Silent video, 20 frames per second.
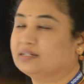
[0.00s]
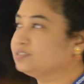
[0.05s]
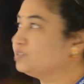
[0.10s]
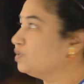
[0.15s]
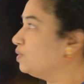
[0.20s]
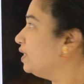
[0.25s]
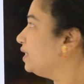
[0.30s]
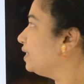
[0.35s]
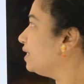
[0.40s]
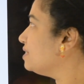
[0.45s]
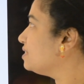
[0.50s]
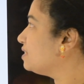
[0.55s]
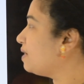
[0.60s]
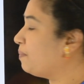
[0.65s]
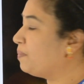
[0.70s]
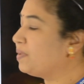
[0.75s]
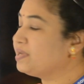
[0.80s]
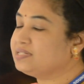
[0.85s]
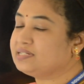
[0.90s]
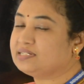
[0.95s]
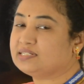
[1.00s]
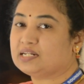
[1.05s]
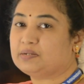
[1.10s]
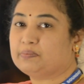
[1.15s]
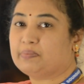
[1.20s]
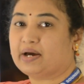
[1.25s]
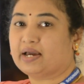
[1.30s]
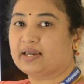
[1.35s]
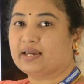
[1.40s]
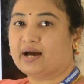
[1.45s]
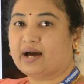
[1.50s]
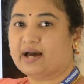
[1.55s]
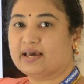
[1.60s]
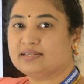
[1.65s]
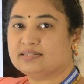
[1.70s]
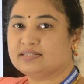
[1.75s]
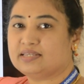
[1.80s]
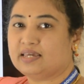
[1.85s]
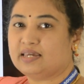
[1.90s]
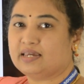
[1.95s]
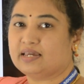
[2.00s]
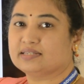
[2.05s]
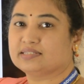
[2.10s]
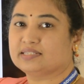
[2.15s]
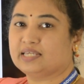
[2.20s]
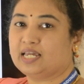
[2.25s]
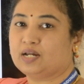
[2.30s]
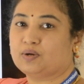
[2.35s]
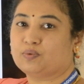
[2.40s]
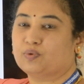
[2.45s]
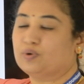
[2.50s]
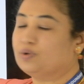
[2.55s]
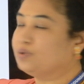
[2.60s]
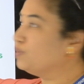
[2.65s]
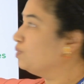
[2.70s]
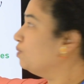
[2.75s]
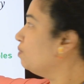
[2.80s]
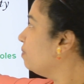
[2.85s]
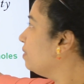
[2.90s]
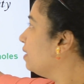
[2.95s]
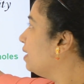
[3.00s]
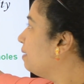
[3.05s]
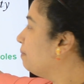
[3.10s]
so it is represented by IC is equal to